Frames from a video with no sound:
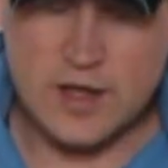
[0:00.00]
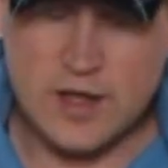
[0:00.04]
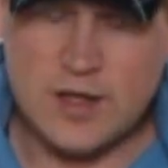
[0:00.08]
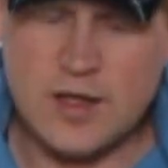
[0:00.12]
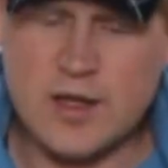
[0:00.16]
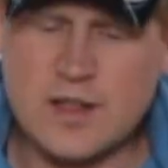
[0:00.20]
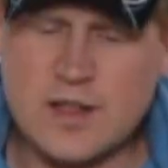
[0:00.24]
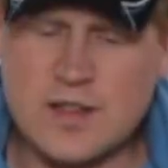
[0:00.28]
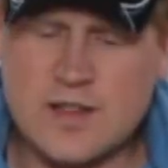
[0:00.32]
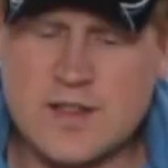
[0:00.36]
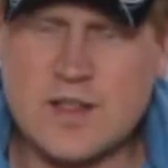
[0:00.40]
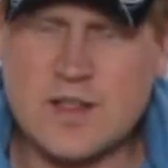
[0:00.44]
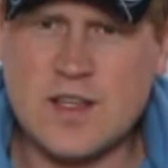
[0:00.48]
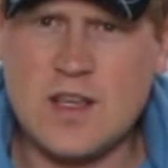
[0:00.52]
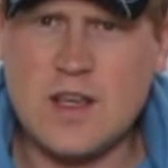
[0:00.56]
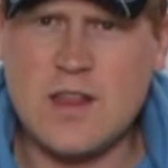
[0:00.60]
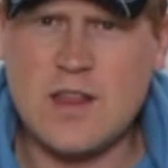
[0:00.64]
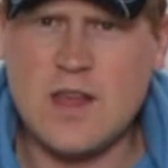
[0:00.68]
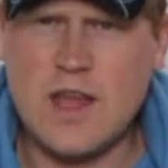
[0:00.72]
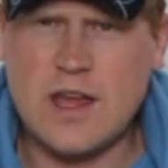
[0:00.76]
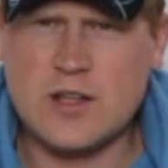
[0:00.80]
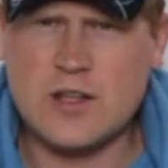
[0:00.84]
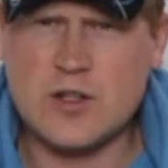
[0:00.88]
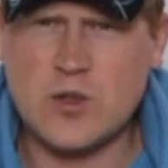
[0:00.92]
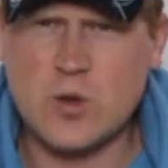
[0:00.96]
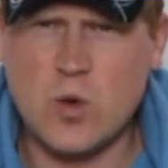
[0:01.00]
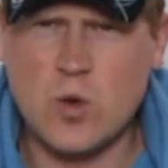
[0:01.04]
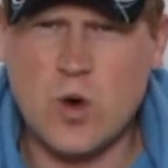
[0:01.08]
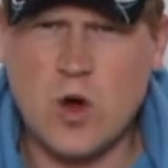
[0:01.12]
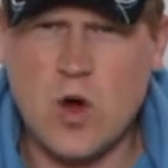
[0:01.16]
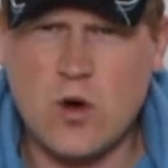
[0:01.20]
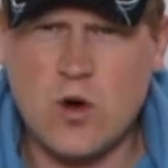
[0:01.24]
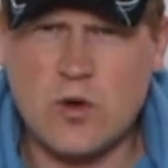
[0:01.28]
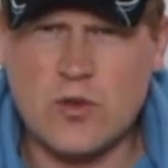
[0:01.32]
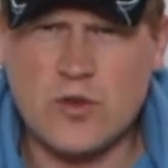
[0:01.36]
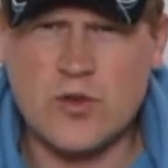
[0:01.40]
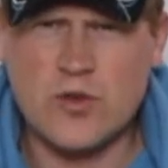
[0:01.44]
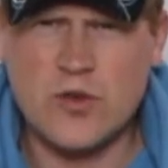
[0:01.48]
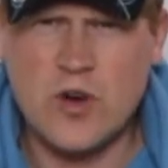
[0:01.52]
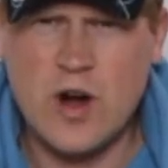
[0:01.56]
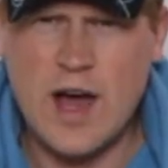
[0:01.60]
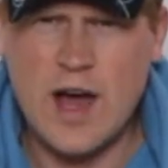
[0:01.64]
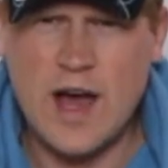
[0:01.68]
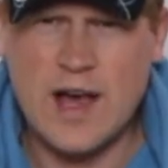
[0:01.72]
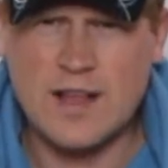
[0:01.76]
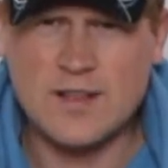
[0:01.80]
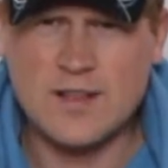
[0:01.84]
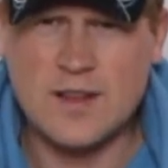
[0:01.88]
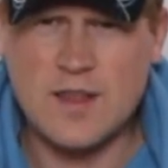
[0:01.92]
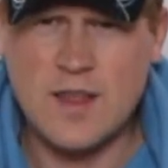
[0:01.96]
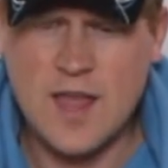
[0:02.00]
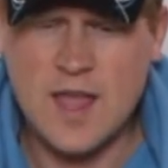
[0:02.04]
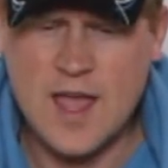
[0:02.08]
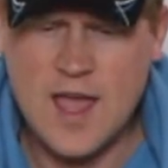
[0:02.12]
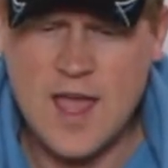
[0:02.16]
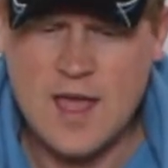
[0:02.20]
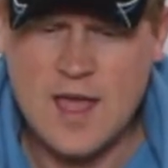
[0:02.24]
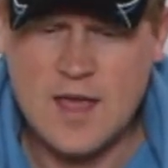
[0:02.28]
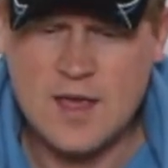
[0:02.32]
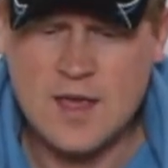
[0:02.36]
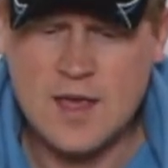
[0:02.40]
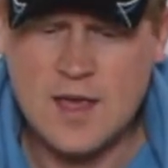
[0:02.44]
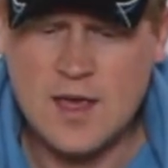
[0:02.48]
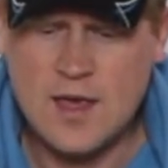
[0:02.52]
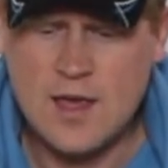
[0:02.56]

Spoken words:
You can see the actual contrast there,